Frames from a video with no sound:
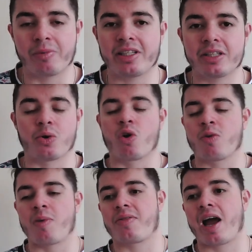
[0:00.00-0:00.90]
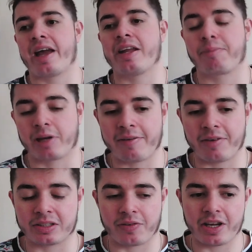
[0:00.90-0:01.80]
we did talk about that in a
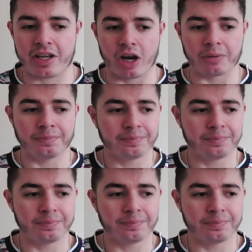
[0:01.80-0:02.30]
previous video.